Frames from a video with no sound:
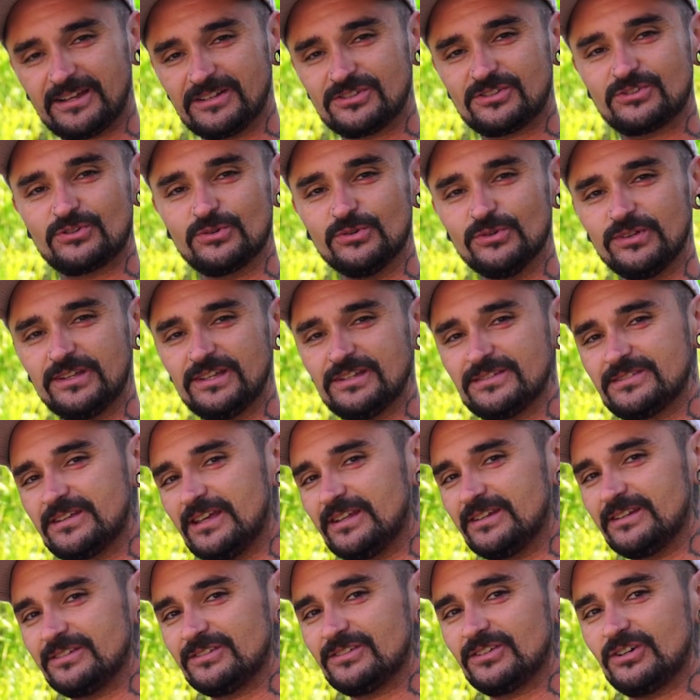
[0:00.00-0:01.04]
is truly
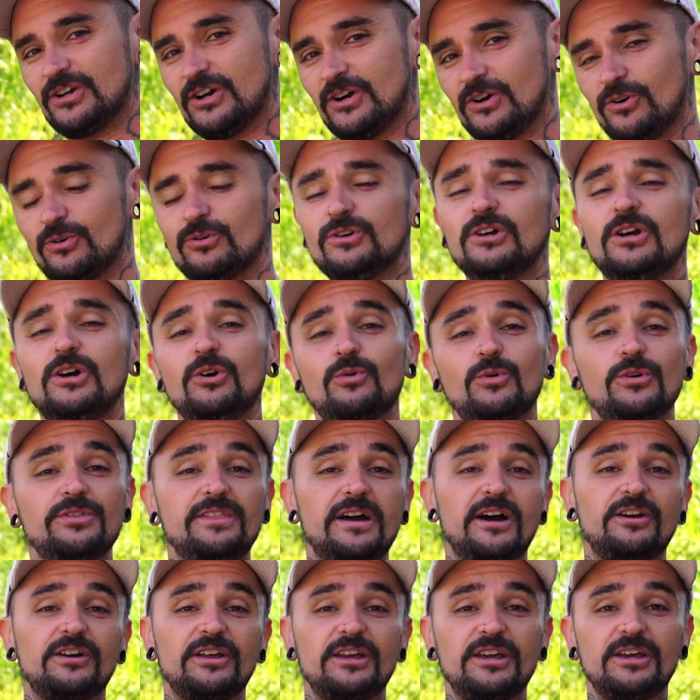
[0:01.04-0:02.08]
intended to go
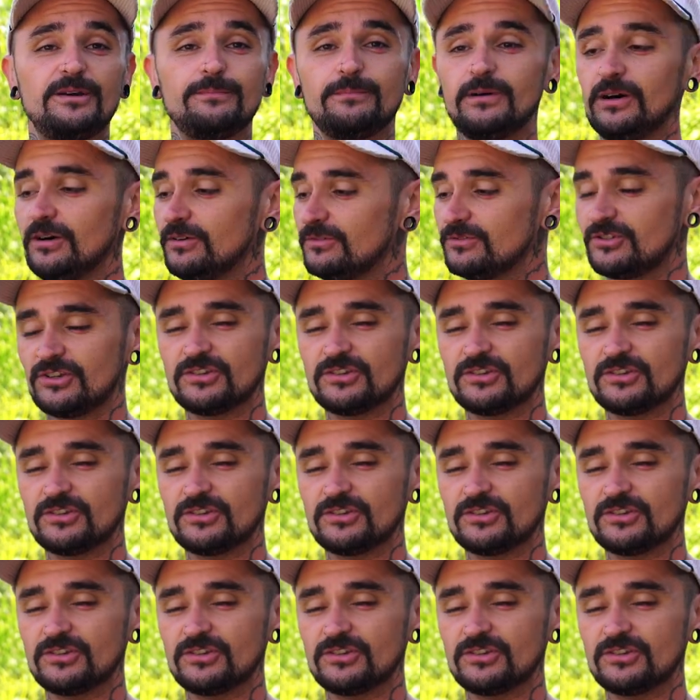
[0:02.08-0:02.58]
without a hip belt,